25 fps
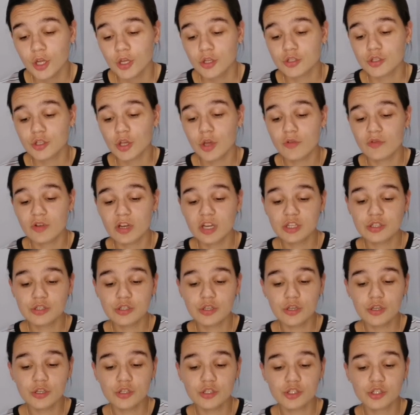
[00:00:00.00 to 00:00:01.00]
So
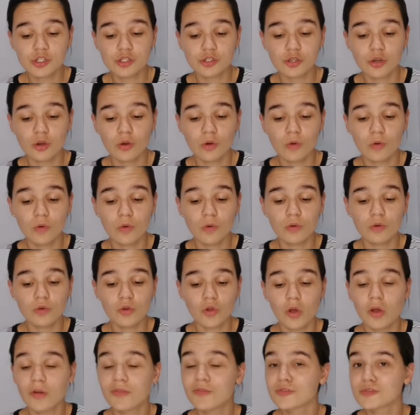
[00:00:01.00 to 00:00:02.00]
research, or
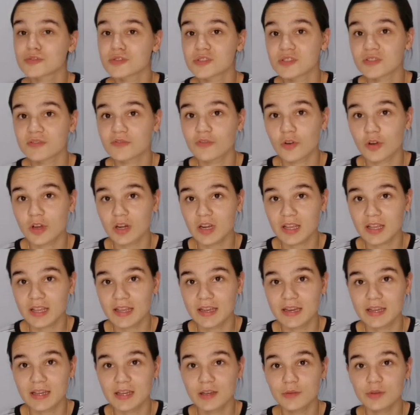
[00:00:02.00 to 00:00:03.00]

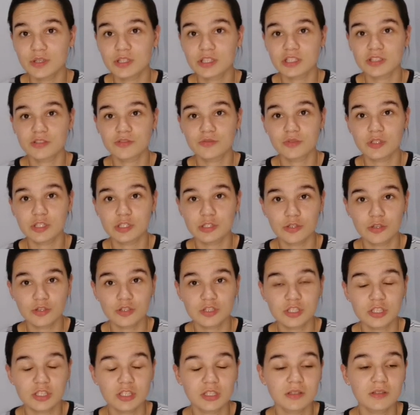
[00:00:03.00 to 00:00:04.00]
navorsingsvaardighede, which is
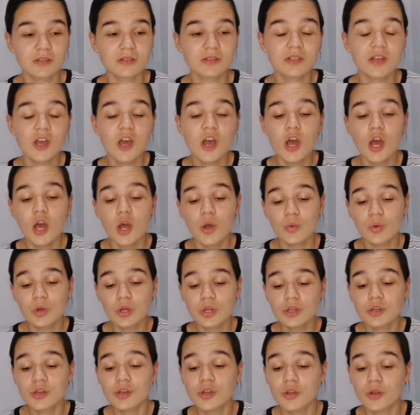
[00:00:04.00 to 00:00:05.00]
research skills,
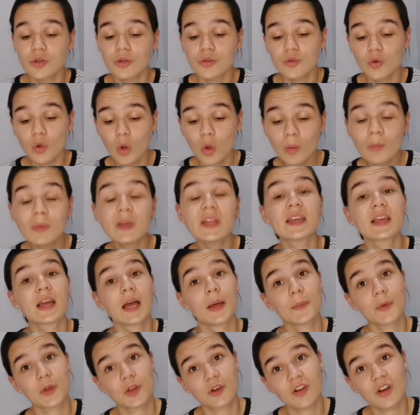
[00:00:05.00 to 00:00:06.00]
would normally
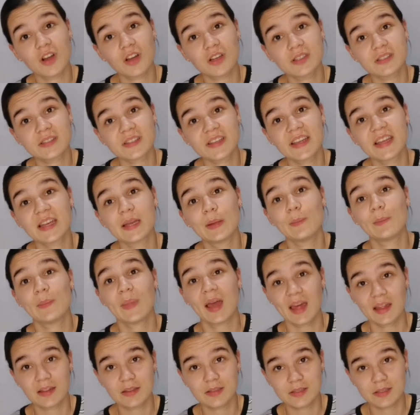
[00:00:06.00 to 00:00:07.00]
come across in a
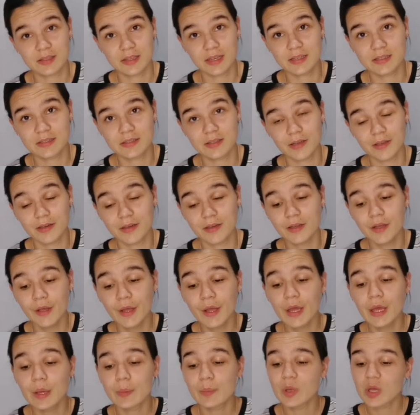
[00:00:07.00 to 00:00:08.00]
maths lesson,
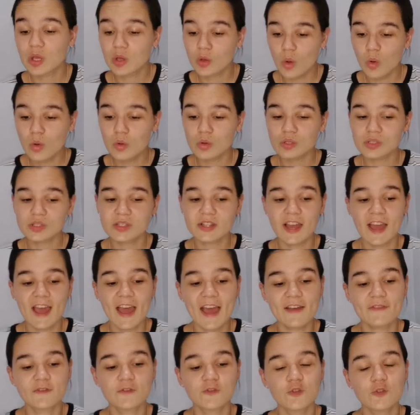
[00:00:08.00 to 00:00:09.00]
because they
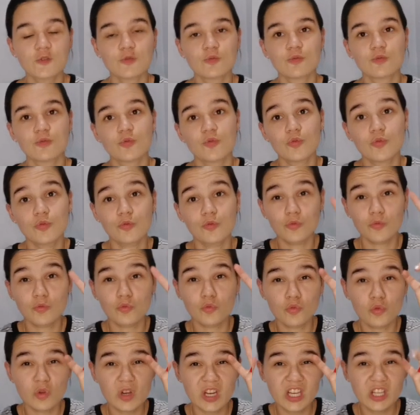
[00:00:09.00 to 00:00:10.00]
have to
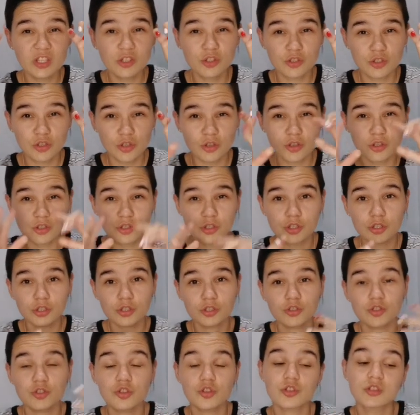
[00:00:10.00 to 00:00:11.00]

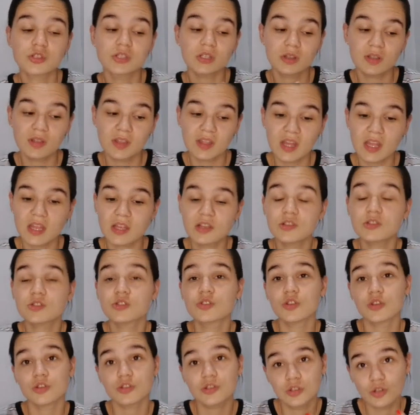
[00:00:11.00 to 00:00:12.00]
research certain
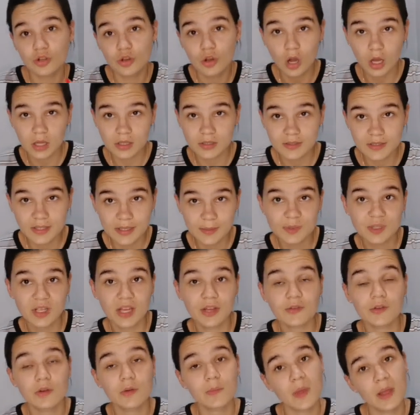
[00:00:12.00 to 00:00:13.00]
things, certain concepts,
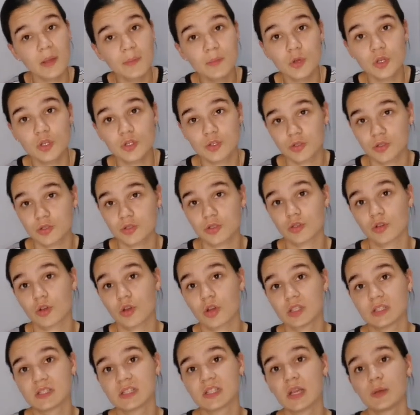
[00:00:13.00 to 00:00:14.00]
and remember certain
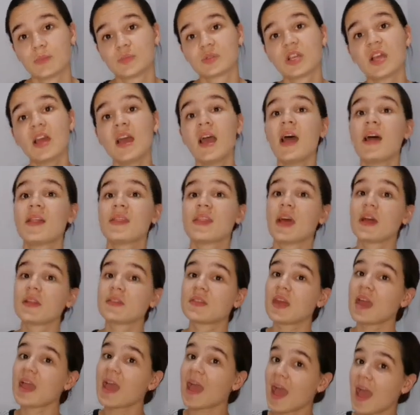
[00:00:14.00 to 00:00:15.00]
concepts
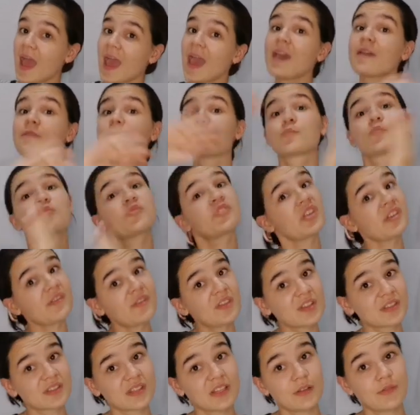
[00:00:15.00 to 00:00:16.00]
that they have
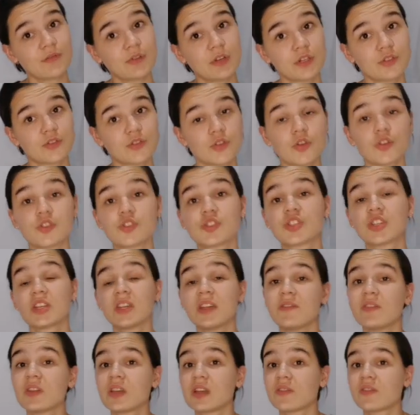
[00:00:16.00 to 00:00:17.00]
previously researched,
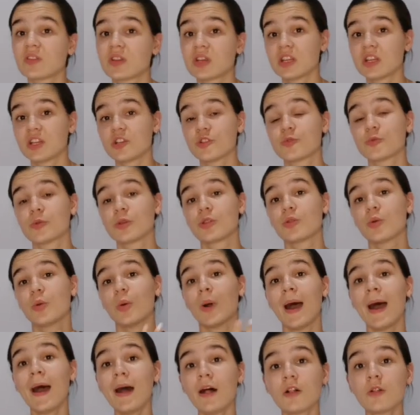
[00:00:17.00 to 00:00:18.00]
even if it is with
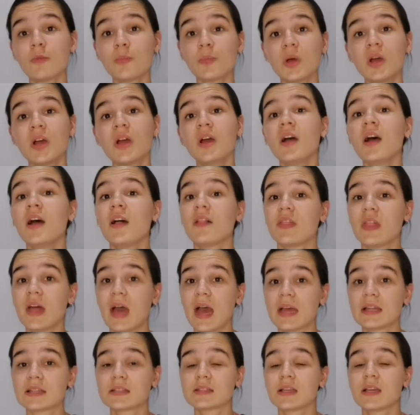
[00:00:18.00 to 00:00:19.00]
your help,
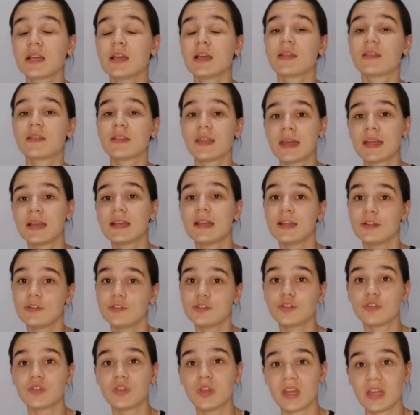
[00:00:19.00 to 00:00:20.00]
that they
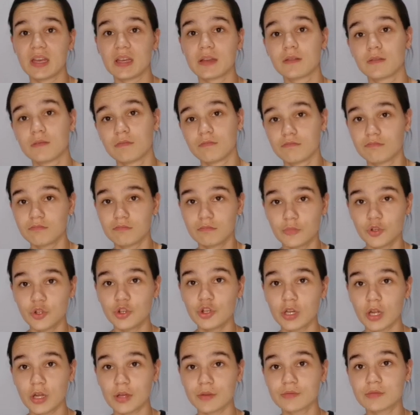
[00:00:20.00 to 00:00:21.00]
need to then,
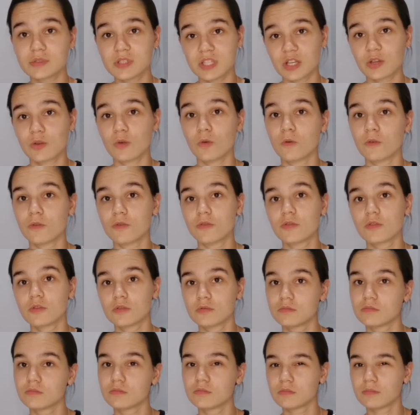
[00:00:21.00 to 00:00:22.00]
tick off,
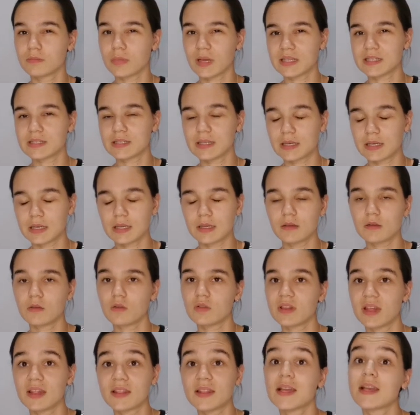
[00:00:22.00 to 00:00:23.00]
basically,
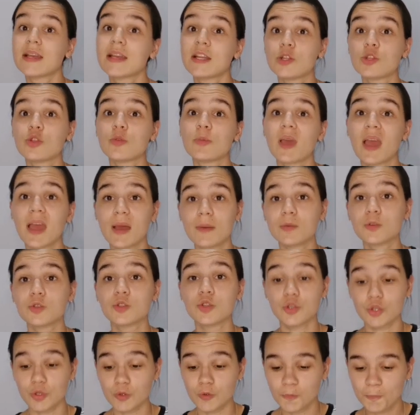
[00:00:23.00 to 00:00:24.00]
or that they need to be able
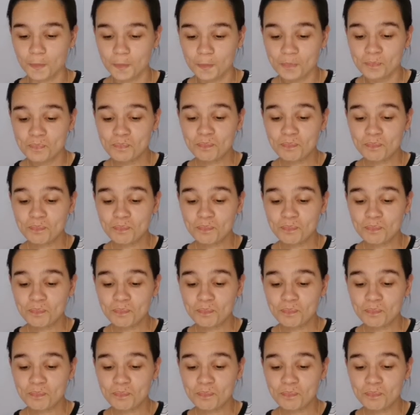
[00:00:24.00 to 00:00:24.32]
to do.